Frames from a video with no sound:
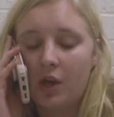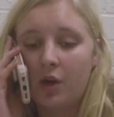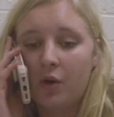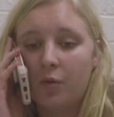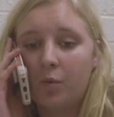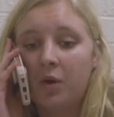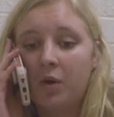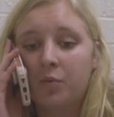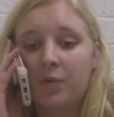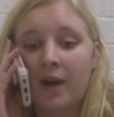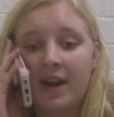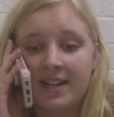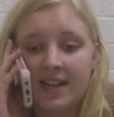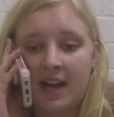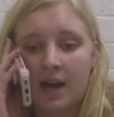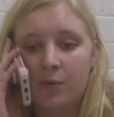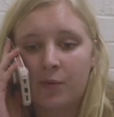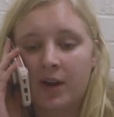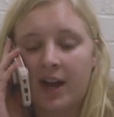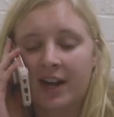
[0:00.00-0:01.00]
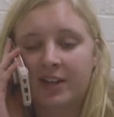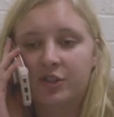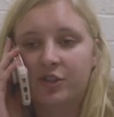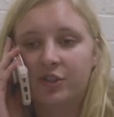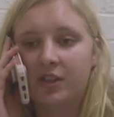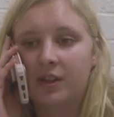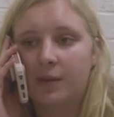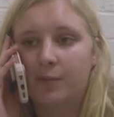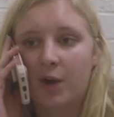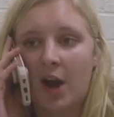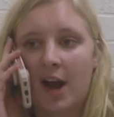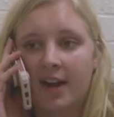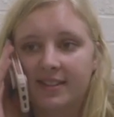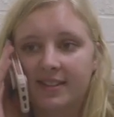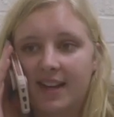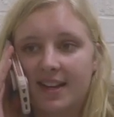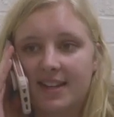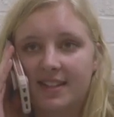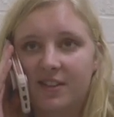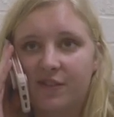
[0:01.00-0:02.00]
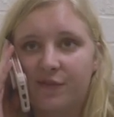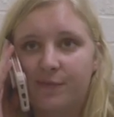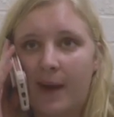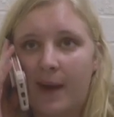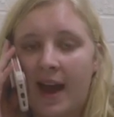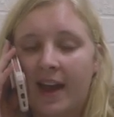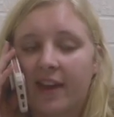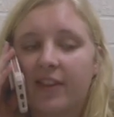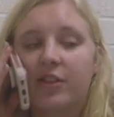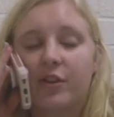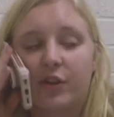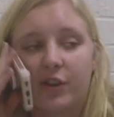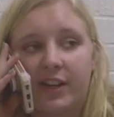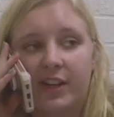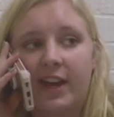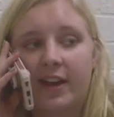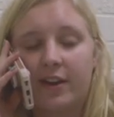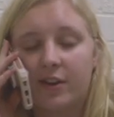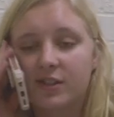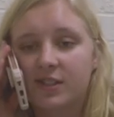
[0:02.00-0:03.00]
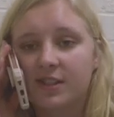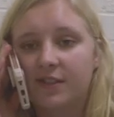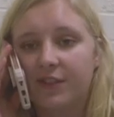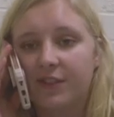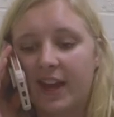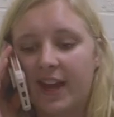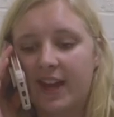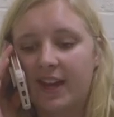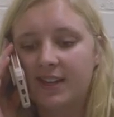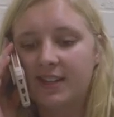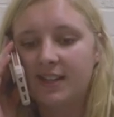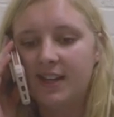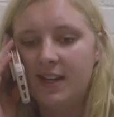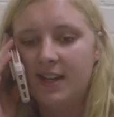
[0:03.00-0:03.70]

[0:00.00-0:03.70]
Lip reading: Well, right now we're actually in the process of buying 30 acres of land,